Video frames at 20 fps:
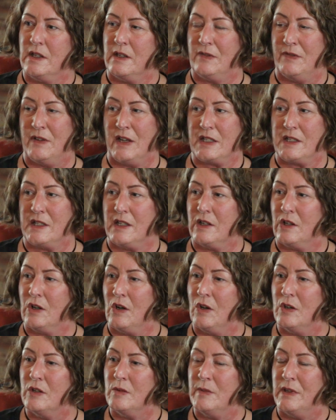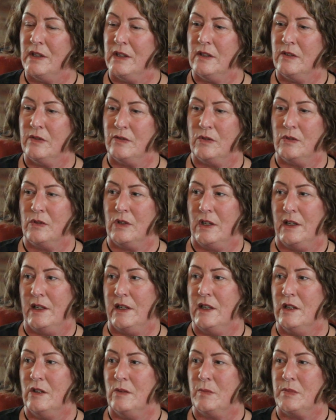It affects the economy through
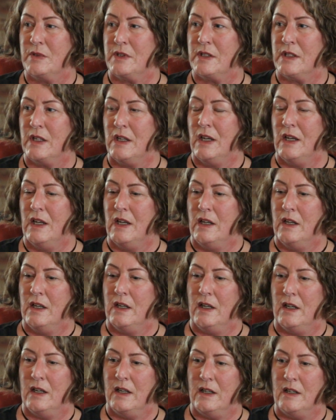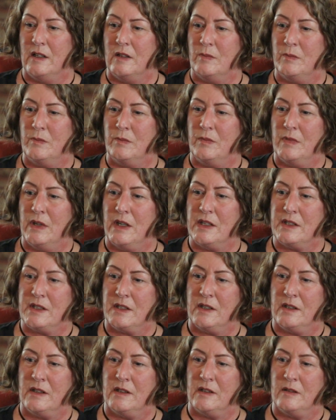cleanups.
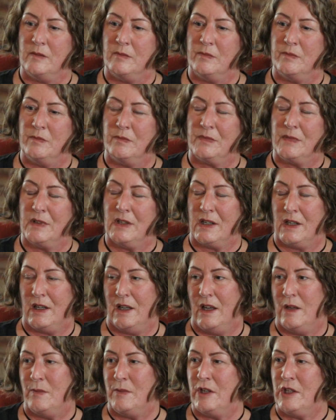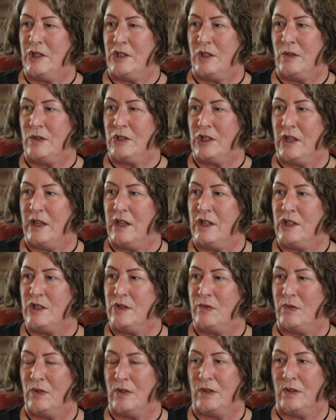It's a climate issue
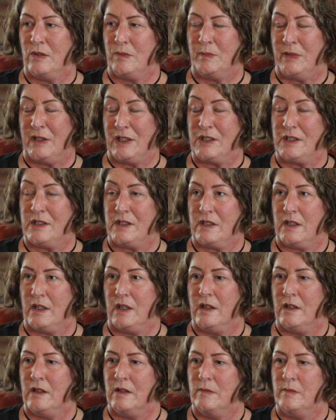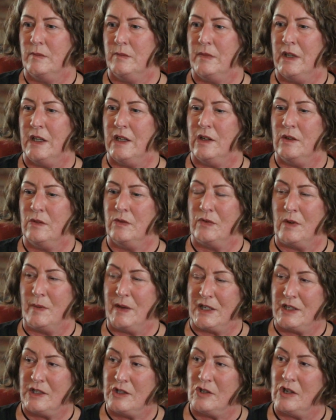change because you know, from
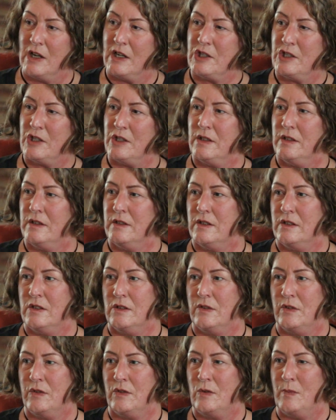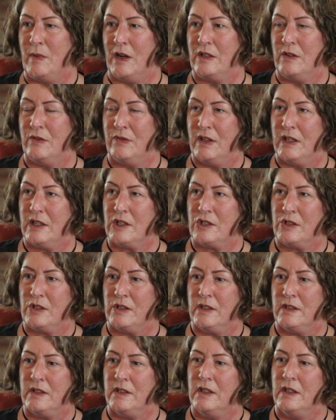extraction through
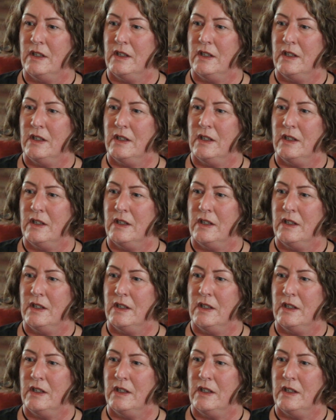manufacture